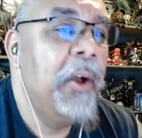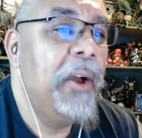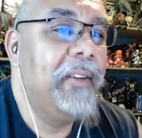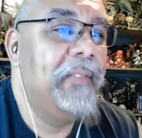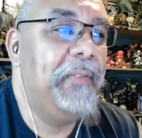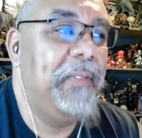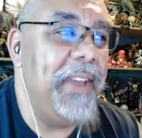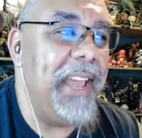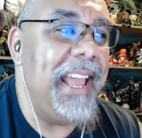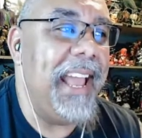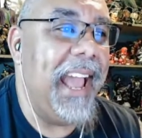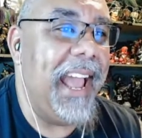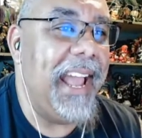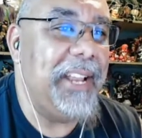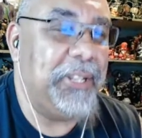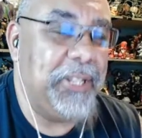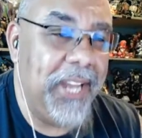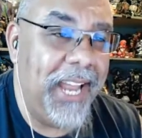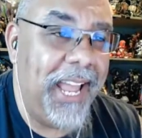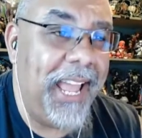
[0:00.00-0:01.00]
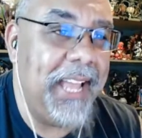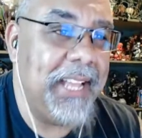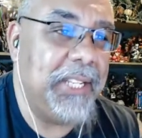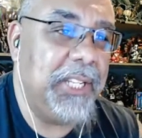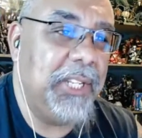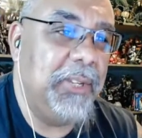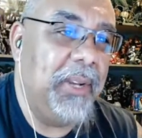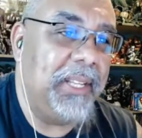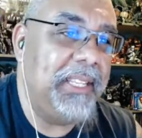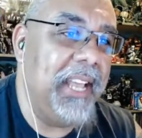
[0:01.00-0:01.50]
V H
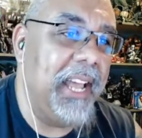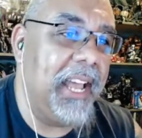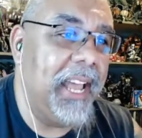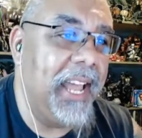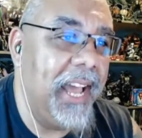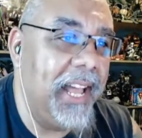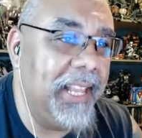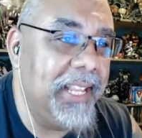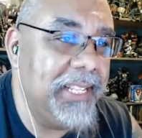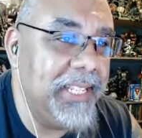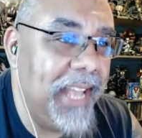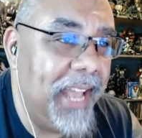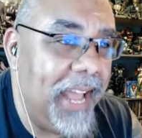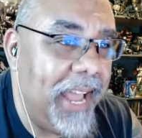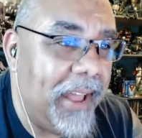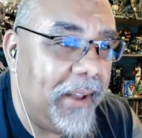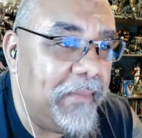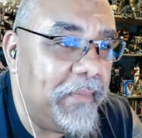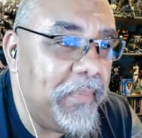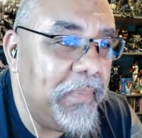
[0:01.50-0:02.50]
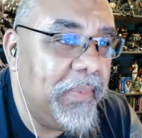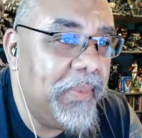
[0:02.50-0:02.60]
S? What the hell is that?